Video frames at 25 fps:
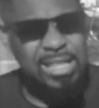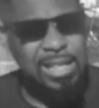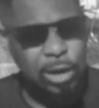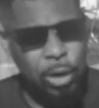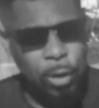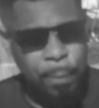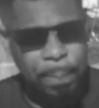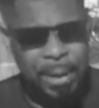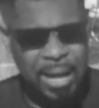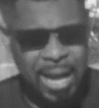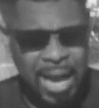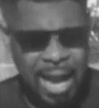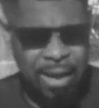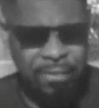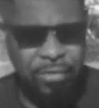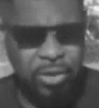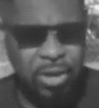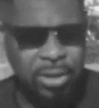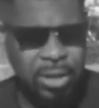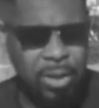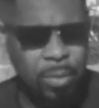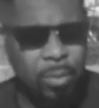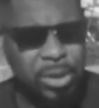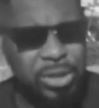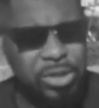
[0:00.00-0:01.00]
a little bit heavier
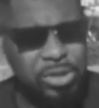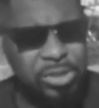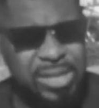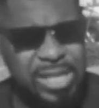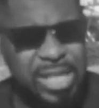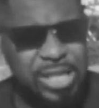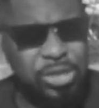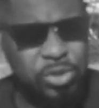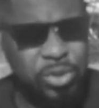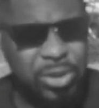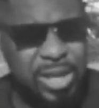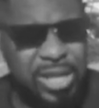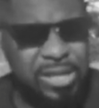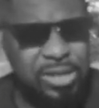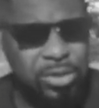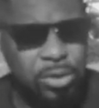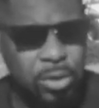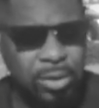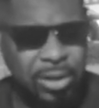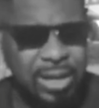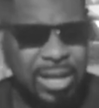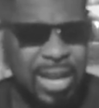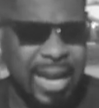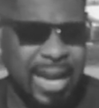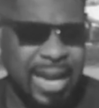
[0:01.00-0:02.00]
than what you see
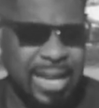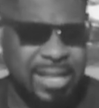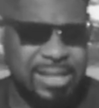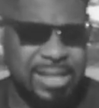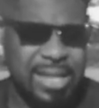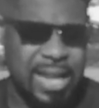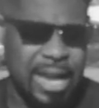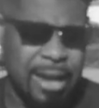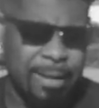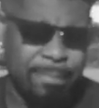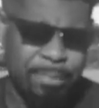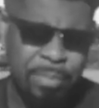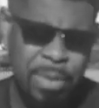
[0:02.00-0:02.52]
traditionally. Like I said,